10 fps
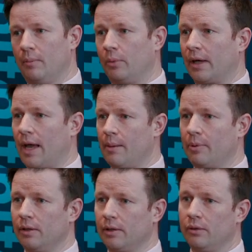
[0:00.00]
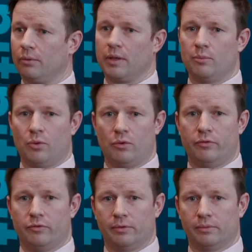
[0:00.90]
but capital can only
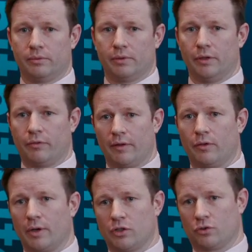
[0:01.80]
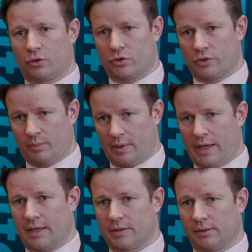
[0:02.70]
move if we have the right structures in
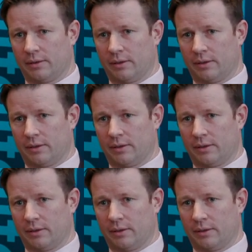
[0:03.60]
place.